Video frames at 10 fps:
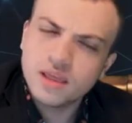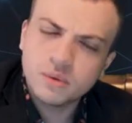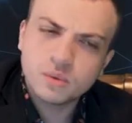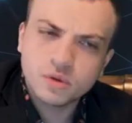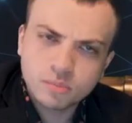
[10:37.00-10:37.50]

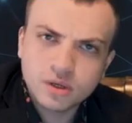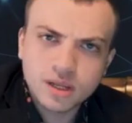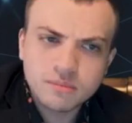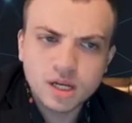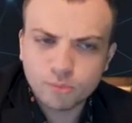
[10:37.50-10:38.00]
we do want to put
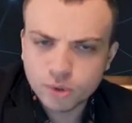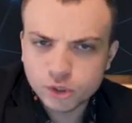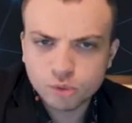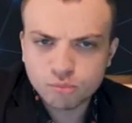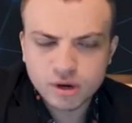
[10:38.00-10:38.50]
immediate
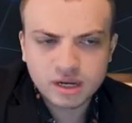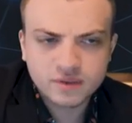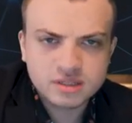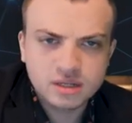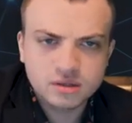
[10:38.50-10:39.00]
pressure break in
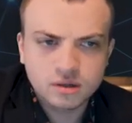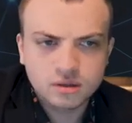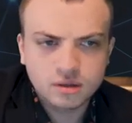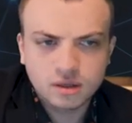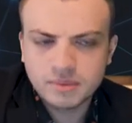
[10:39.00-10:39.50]
the
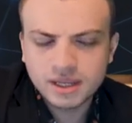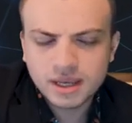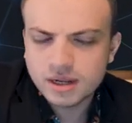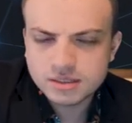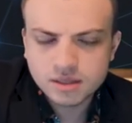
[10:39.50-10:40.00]
center. And
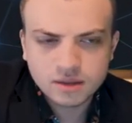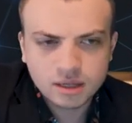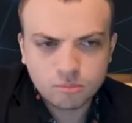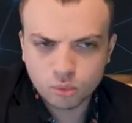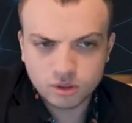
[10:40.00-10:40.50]
again, it's not
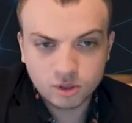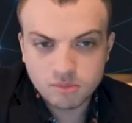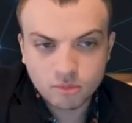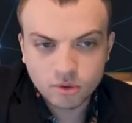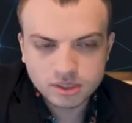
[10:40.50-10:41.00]
that important that you
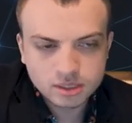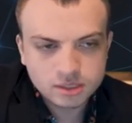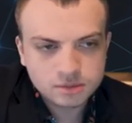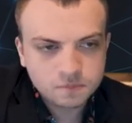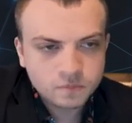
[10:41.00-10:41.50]
memorize
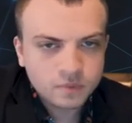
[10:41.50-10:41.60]
this.